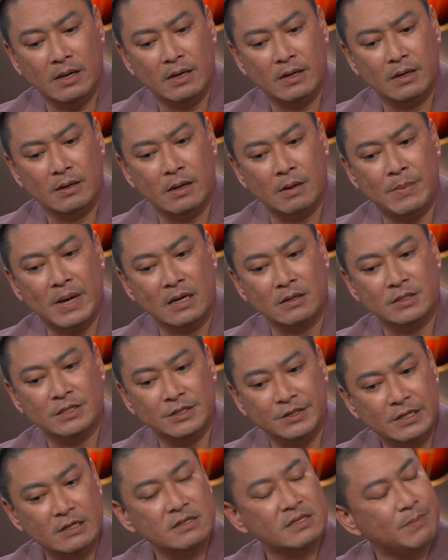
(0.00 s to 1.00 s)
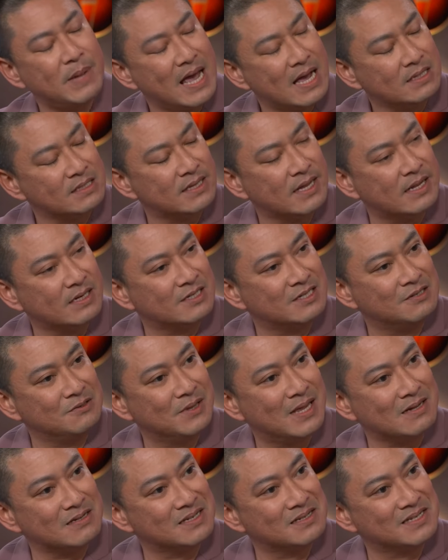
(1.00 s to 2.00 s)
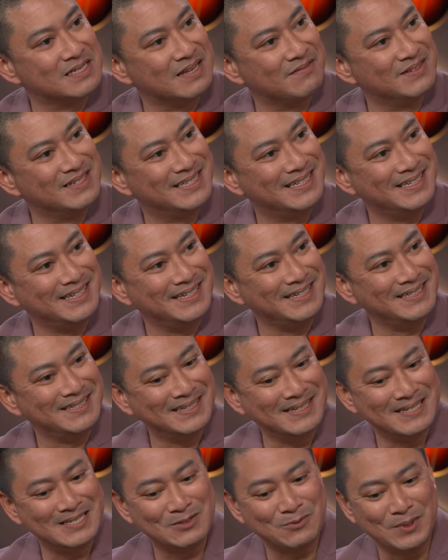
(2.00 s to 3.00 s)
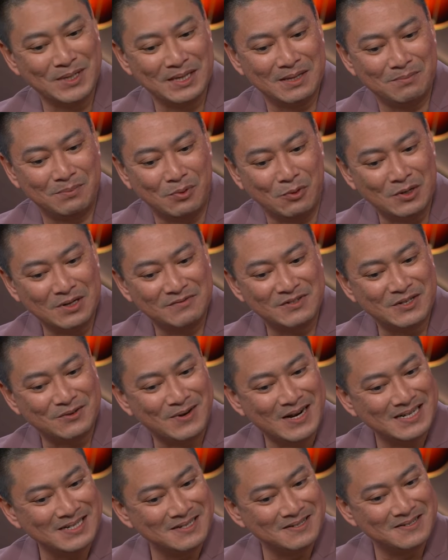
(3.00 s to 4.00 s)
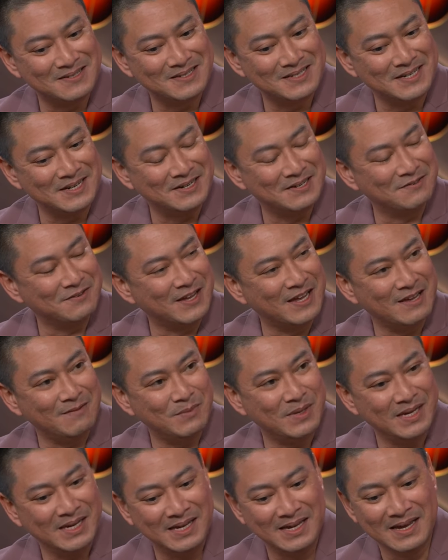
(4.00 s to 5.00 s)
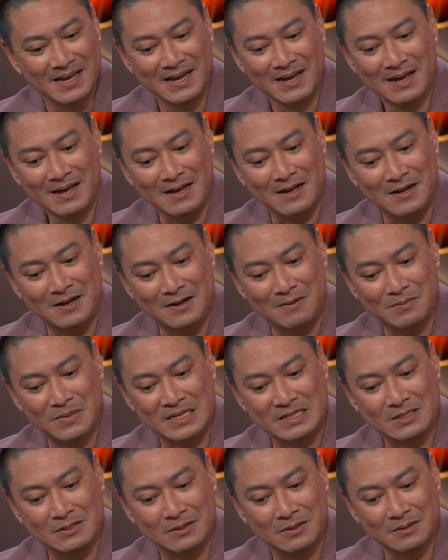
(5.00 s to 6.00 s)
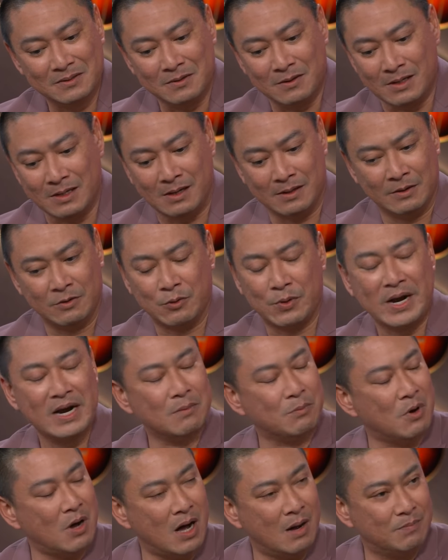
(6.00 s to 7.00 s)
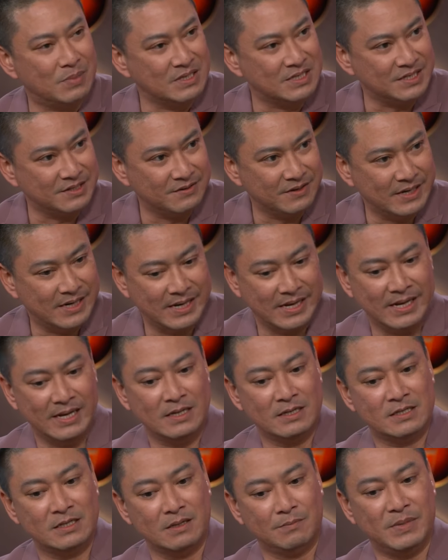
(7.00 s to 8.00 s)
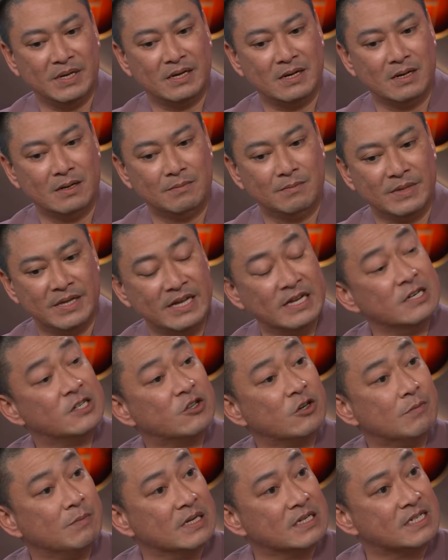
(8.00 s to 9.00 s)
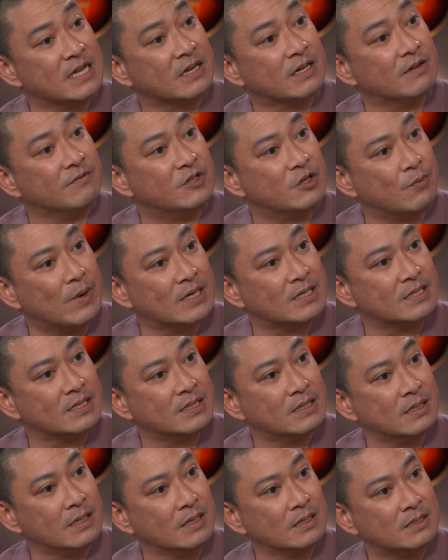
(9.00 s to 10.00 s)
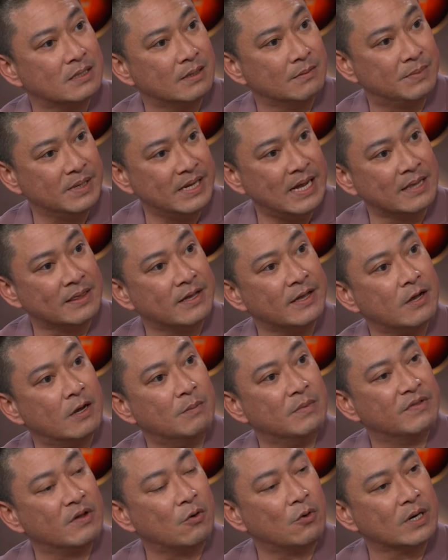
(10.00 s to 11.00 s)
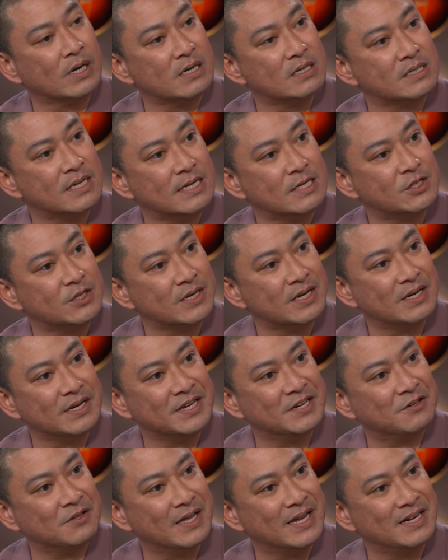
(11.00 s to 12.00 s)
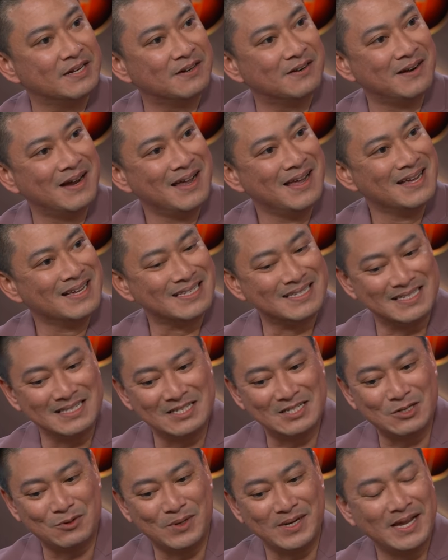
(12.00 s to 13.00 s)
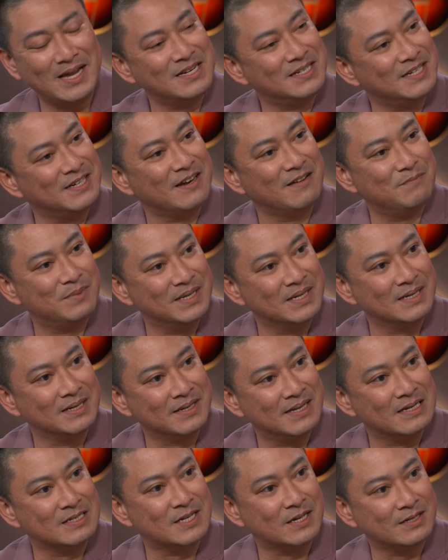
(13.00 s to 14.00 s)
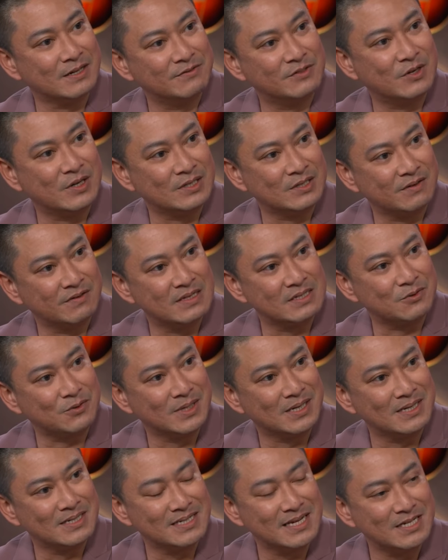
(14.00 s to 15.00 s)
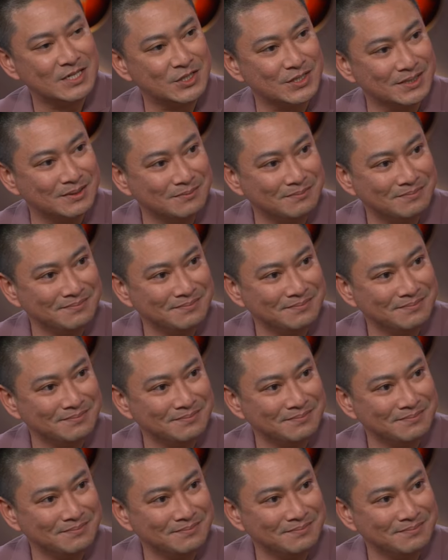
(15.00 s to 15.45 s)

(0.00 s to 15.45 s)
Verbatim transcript: in about two years past that, two thousand seventeen is when the board of directors, you know, gave me um, this incredible opportunity to become the interim executive director, to be at the helm of the organization, and a year later, since twenty eighteen, I've been the executive director of this organization.